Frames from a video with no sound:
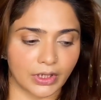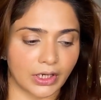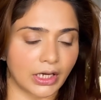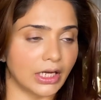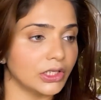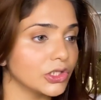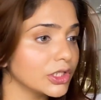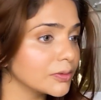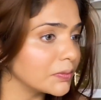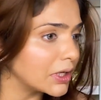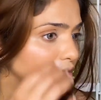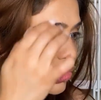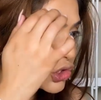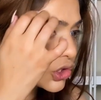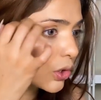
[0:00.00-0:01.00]
I'll just
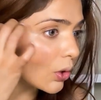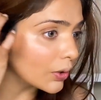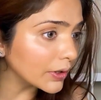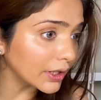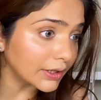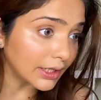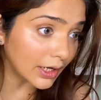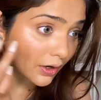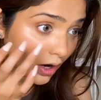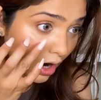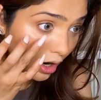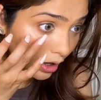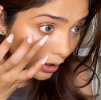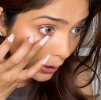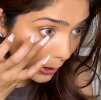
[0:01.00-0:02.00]
make sure that there
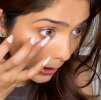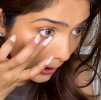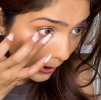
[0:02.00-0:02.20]
are